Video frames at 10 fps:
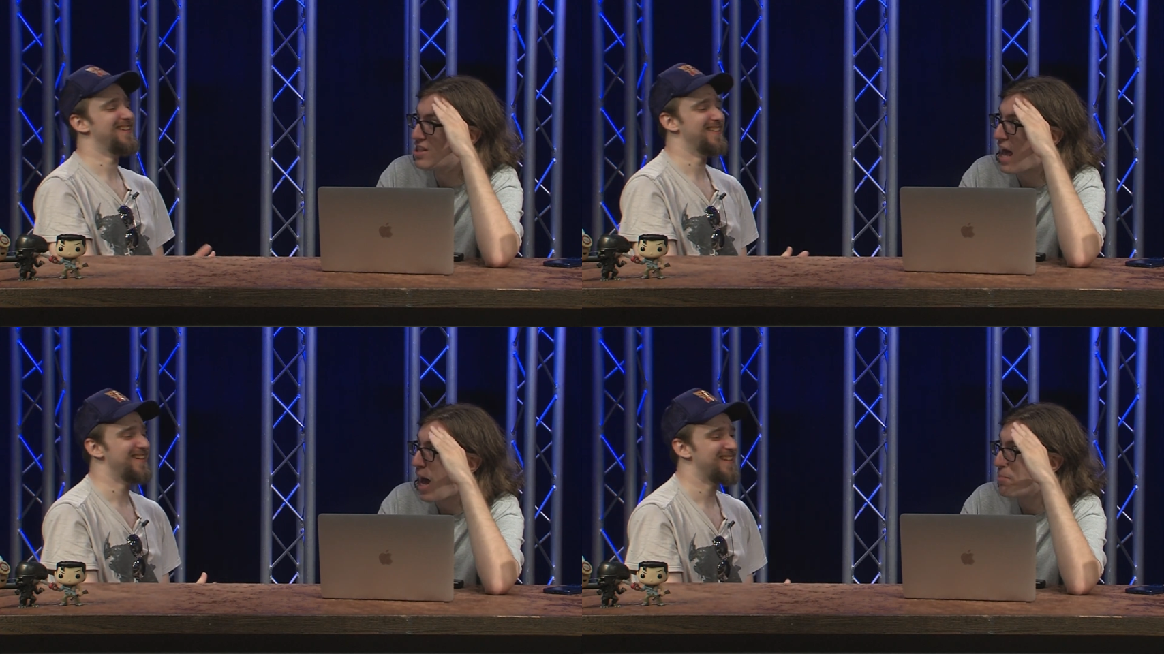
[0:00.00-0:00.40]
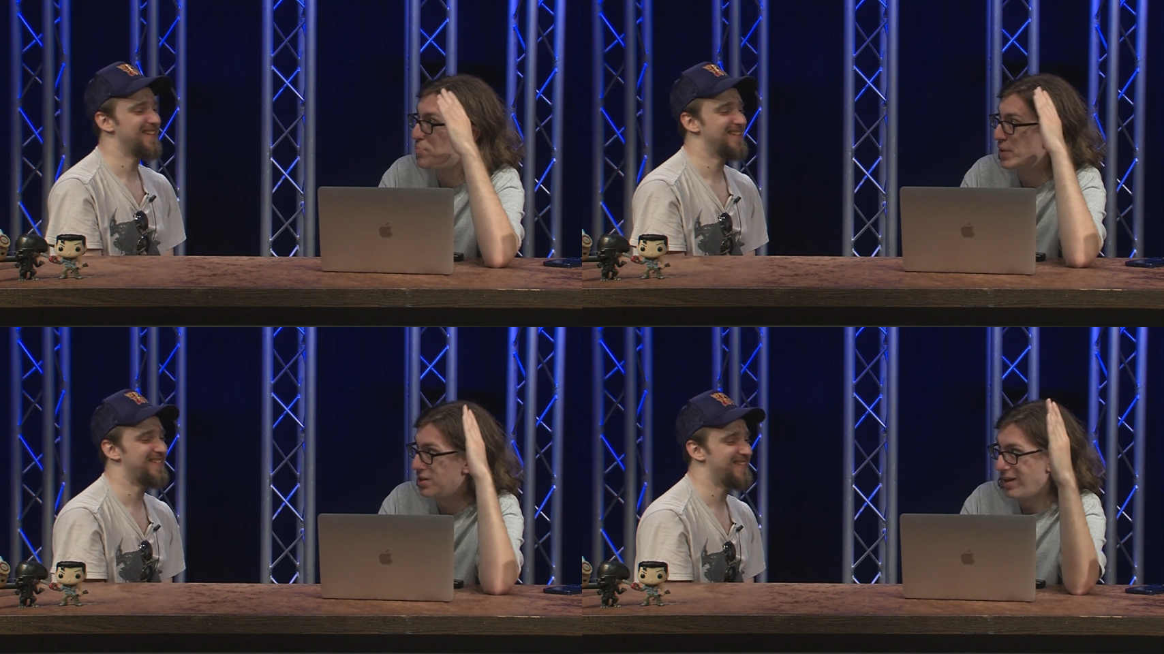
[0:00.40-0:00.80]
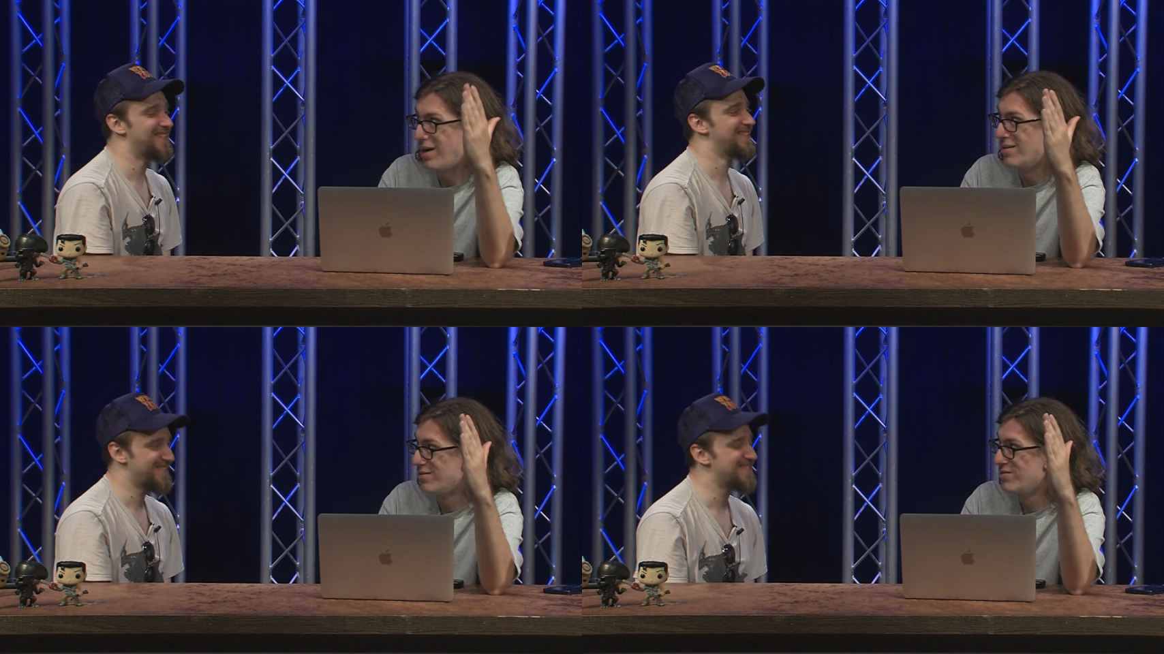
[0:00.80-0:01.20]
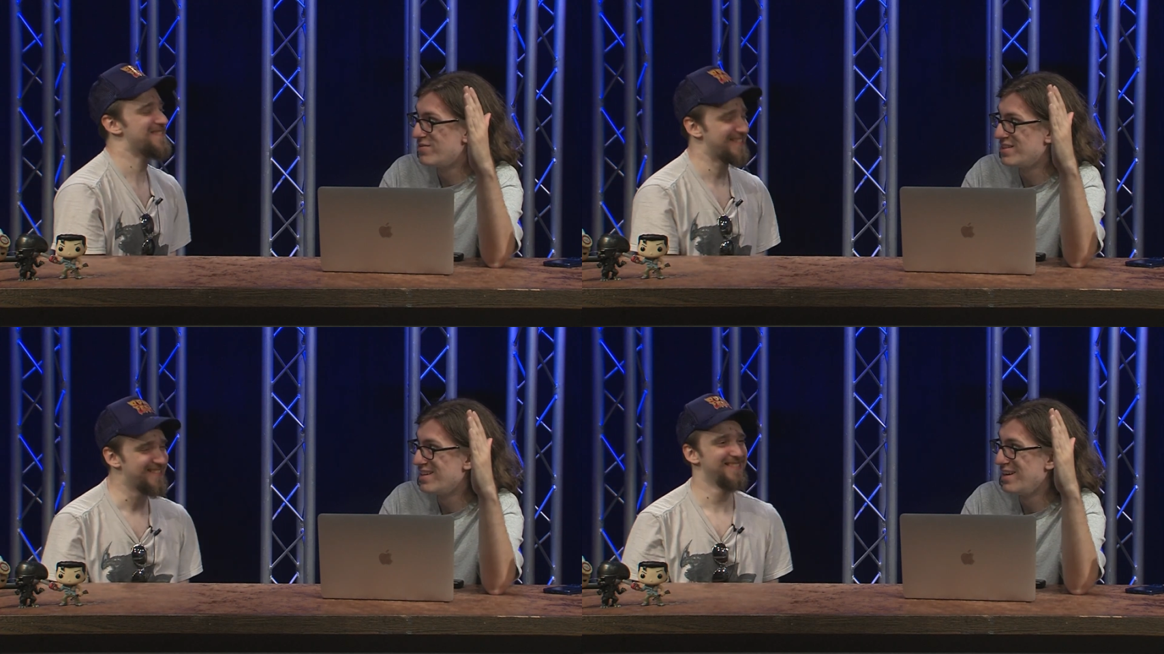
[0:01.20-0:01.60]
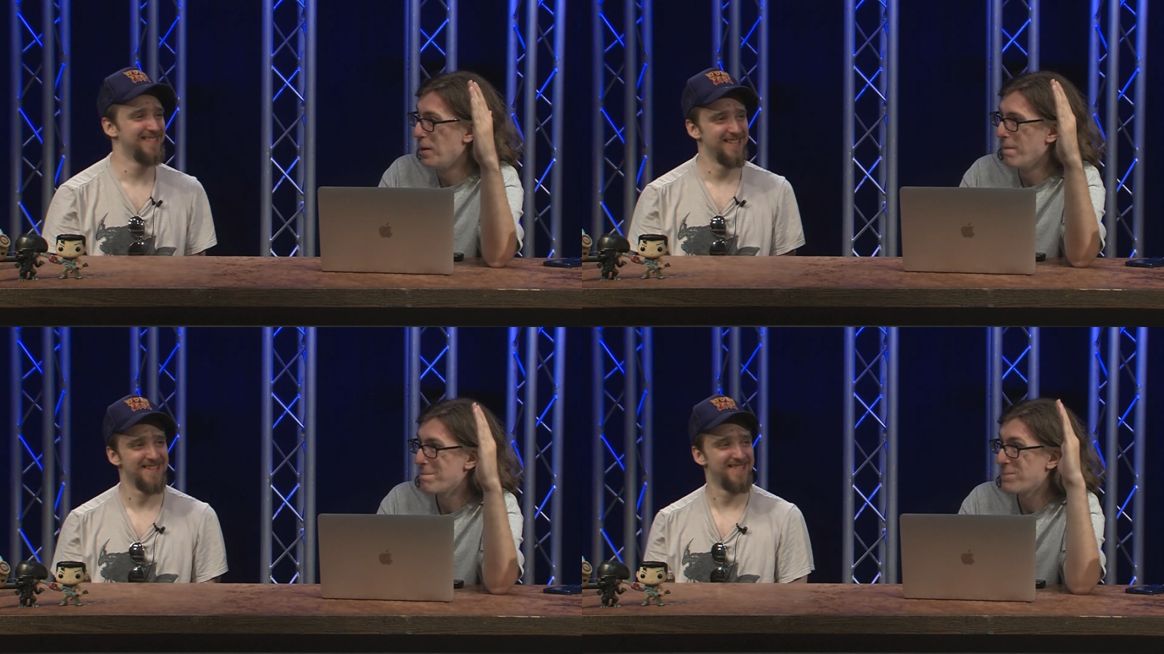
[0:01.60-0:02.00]
Speaker 1: that beloved
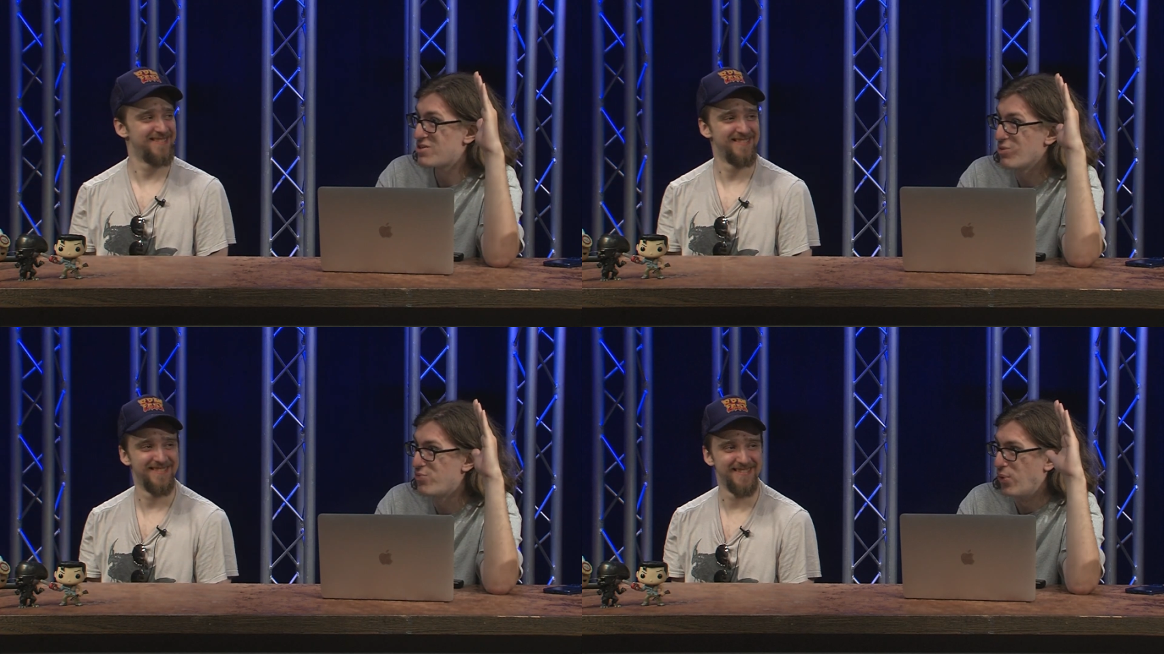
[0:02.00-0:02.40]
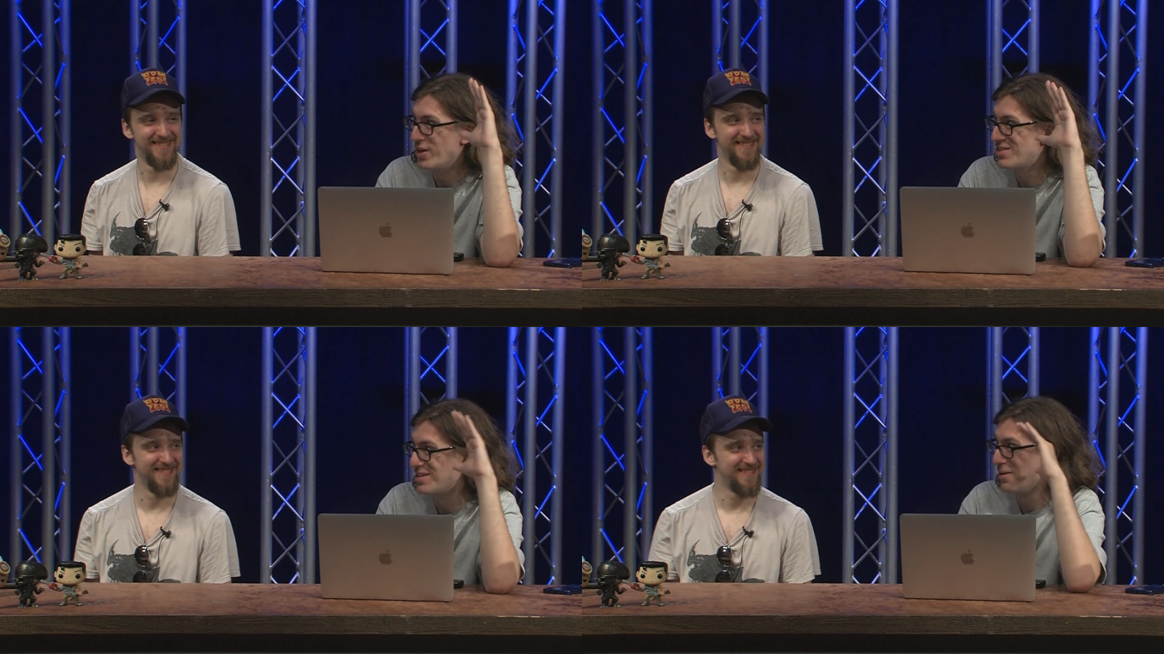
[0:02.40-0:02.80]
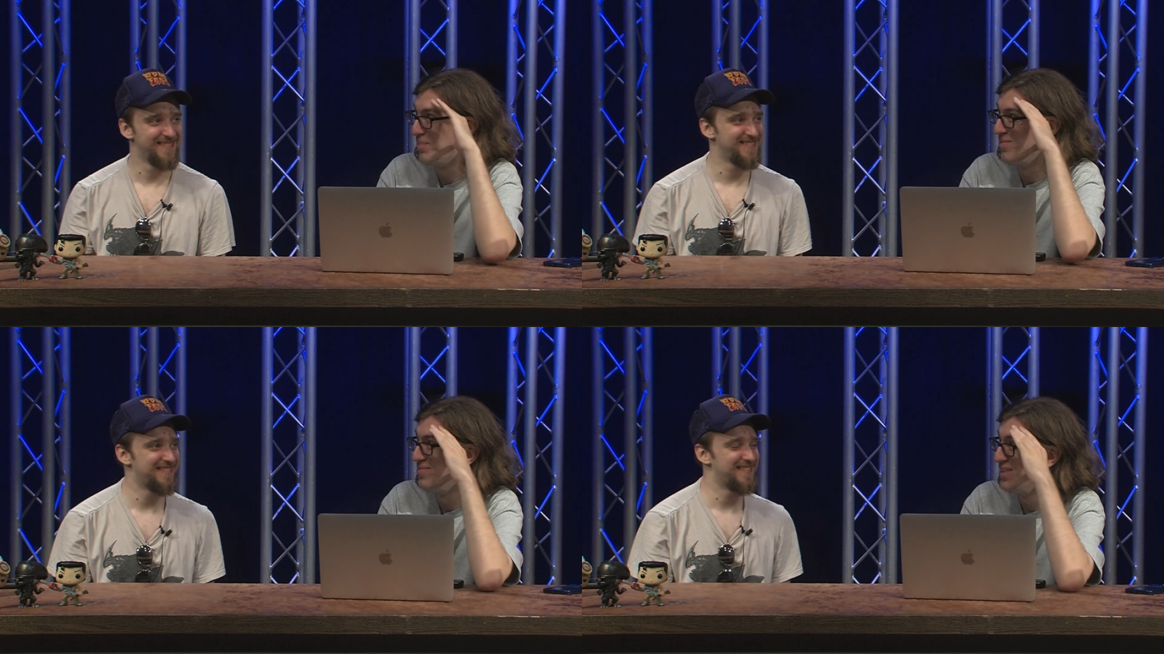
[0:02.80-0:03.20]
to voice him.